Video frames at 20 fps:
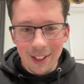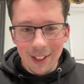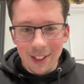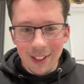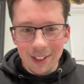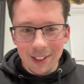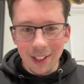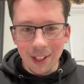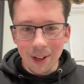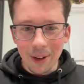
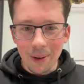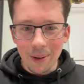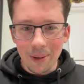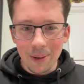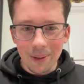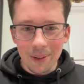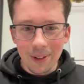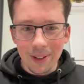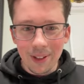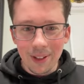
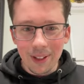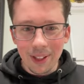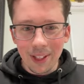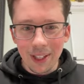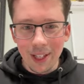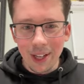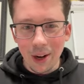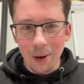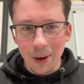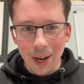So,
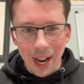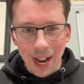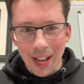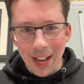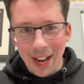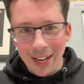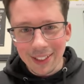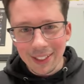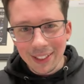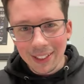you know,
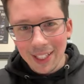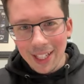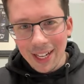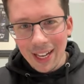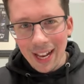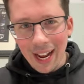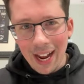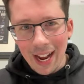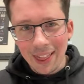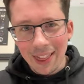I, I just
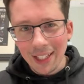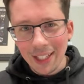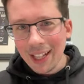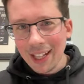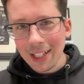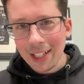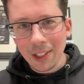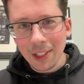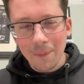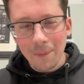think, I think
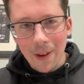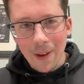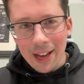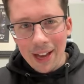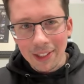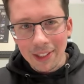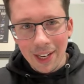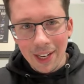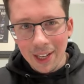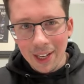that's a
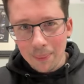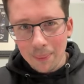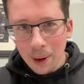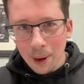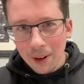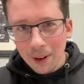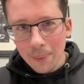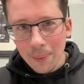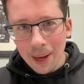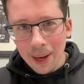fascinating
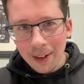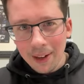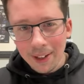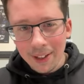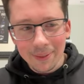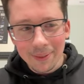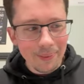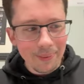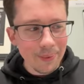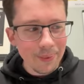part about
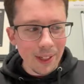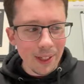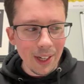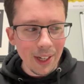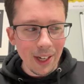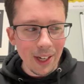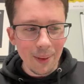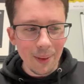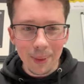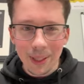it.
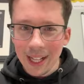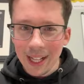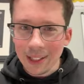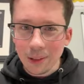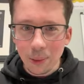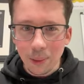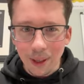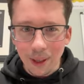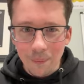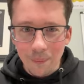Um, and
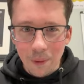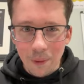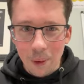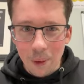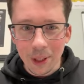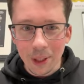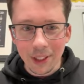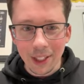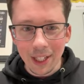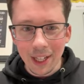that's what I'm
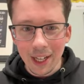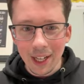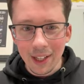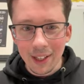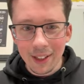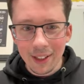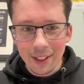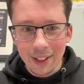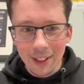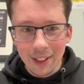focusing
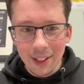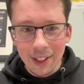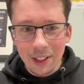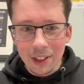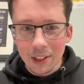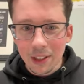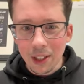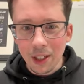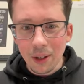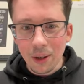on.
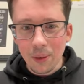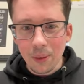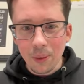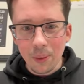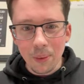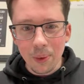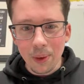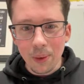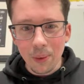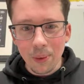So
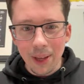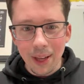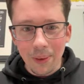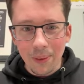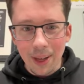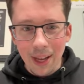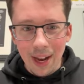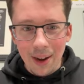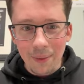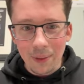we, we,
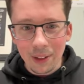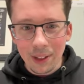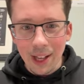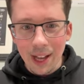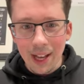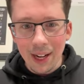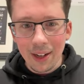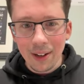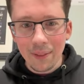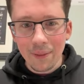we have a
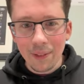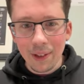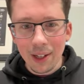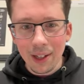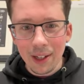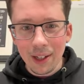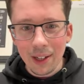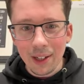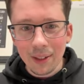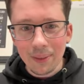lot of,
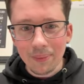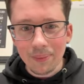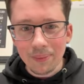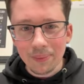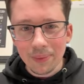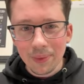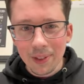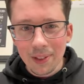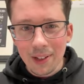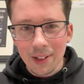uh,
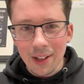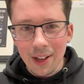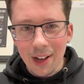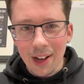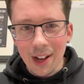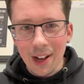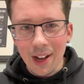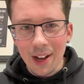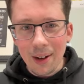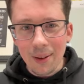
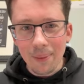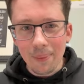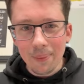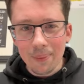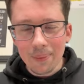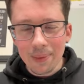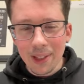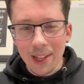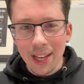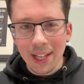um,
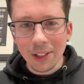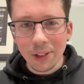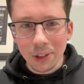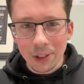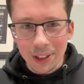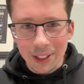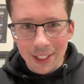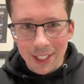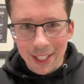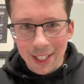
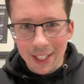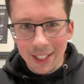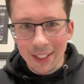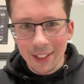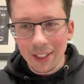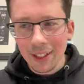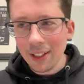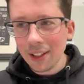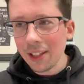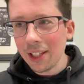
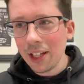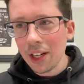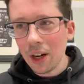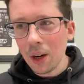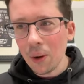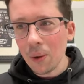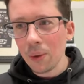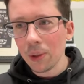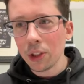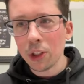interesting, you
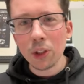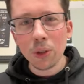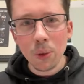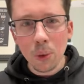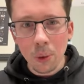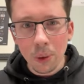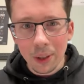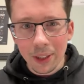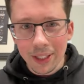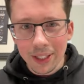know,
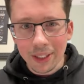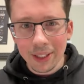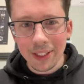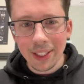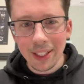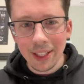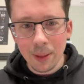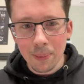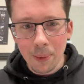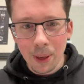stories
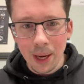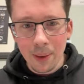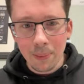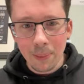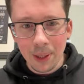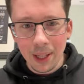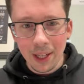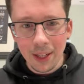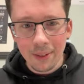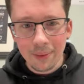in the
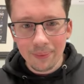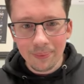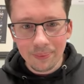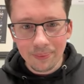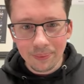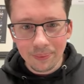pipeline.